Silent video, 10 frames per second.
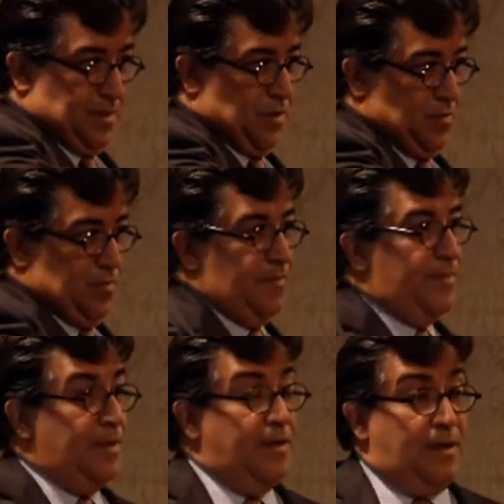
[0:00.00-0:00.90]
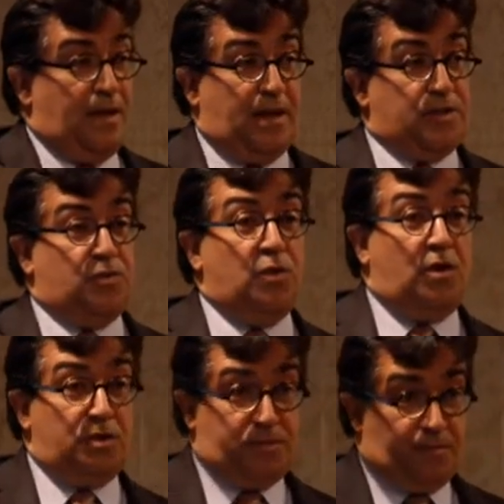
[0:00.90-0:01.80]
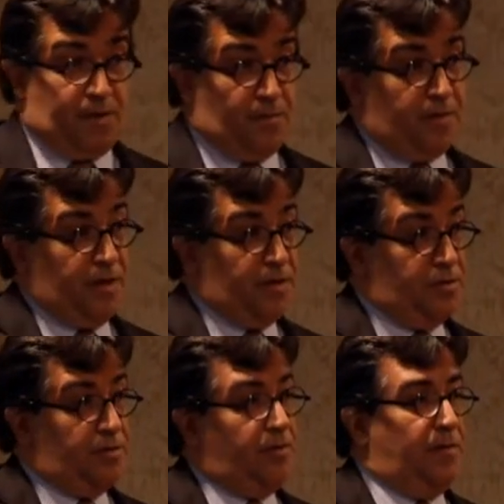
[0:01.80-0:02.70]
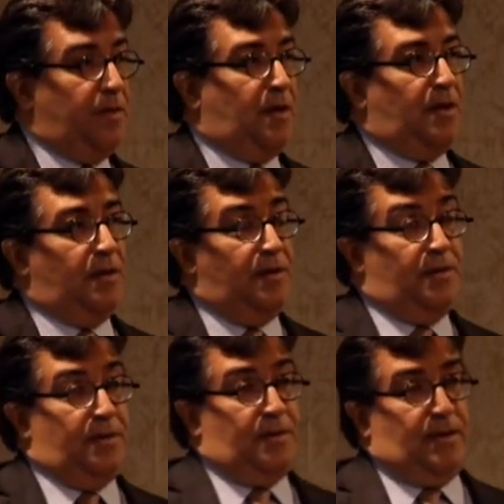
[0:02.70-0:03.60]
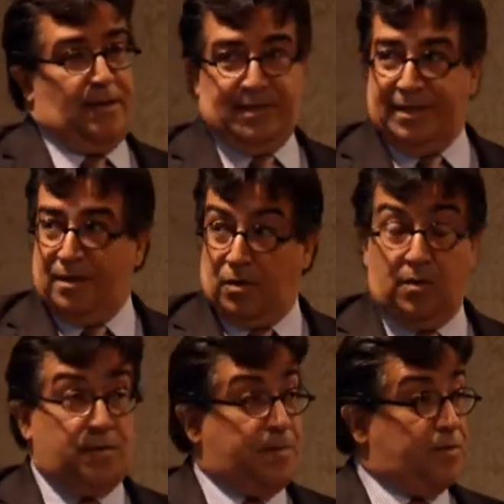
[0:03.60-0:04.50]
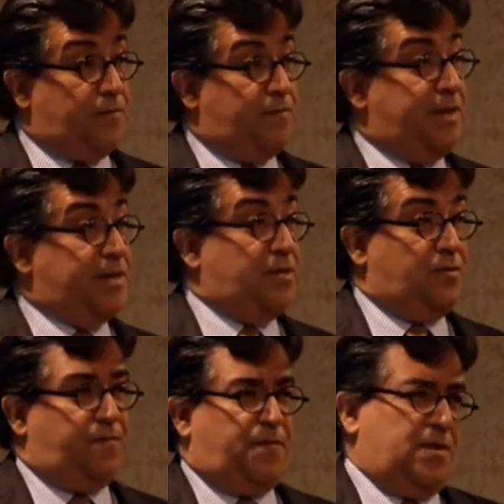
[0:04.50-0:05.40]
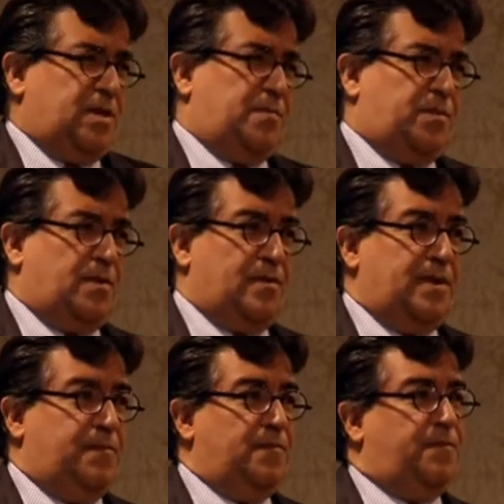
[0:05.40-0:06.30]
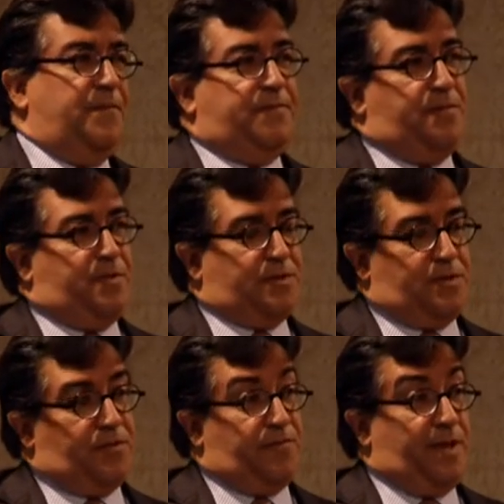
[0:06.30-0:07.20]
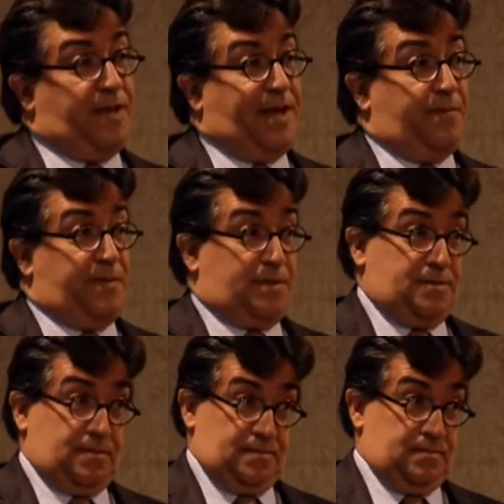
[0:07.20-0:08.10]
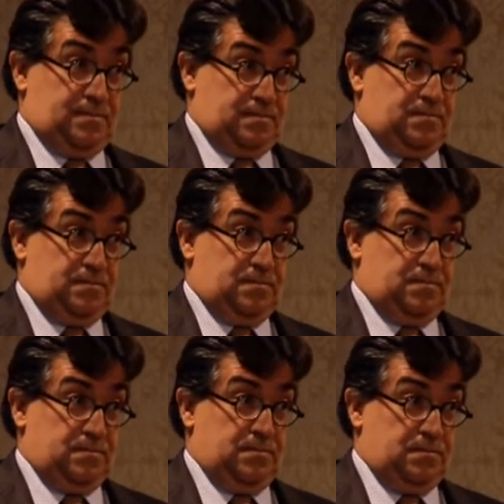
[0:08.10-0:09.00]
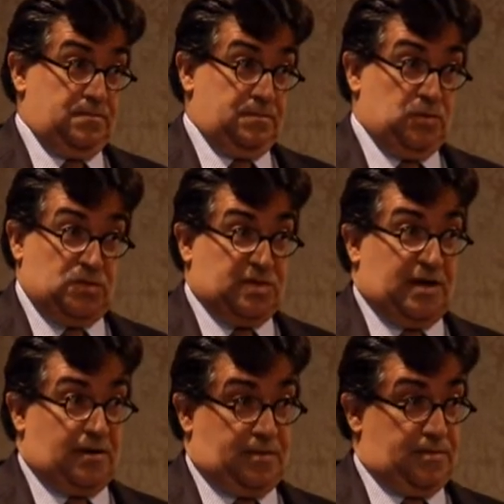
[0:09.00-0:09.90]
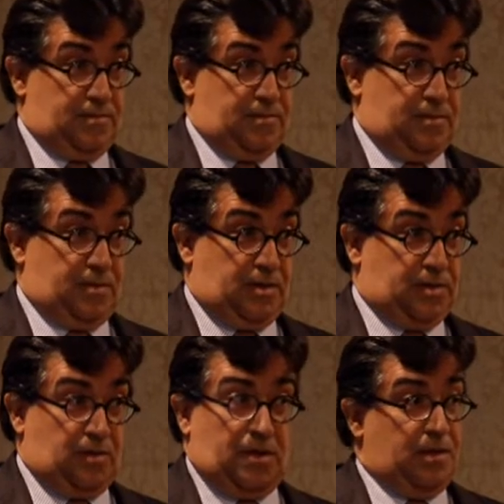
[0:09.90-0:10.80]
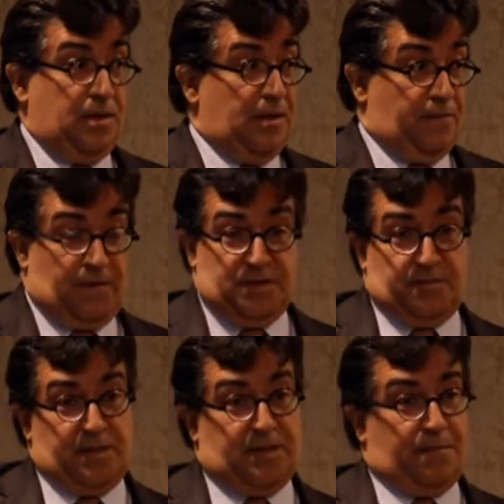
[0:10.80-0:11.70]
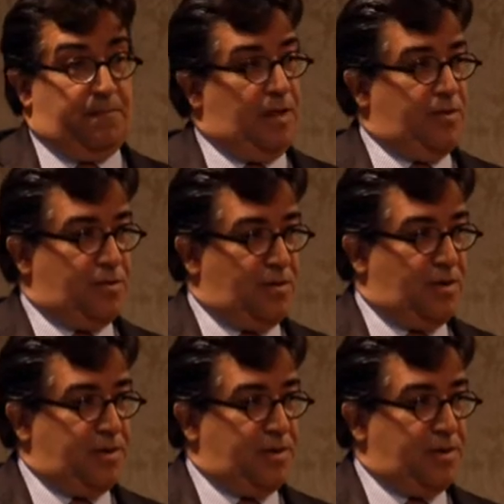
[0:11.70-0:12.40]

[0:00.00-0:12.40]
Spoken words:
To launch my operation, the government of Mexico funded probably 50% of my capex to start. Okay, so if I spent $1 million,